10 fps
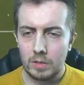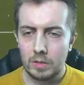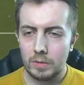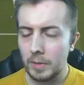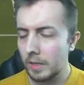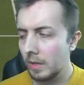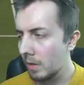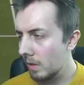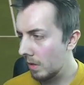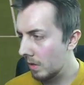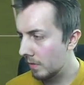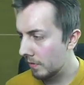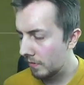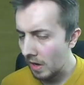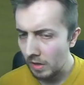My god.
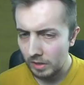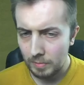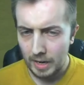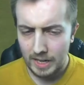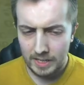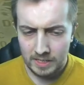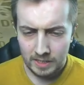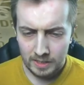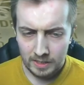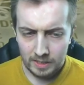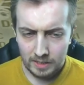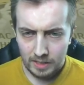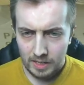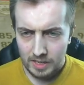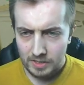Fuck, man.
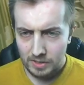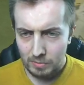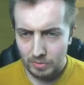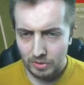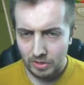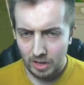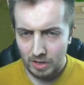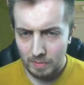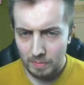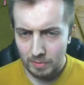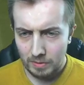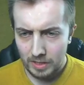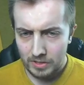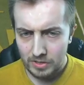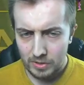Like, it's so dumb. It's
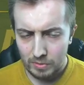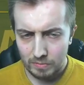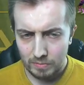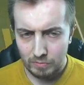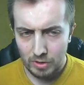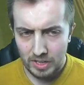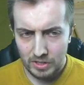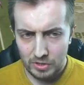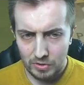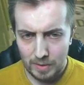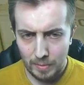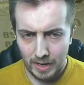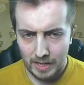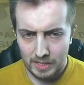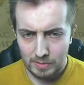just running straight
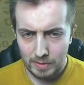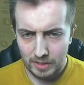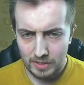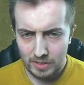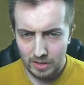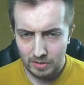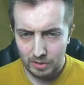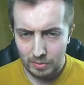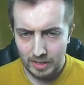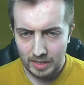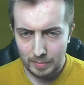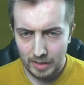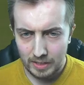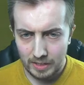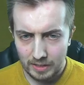past me. I just can't do anything about it.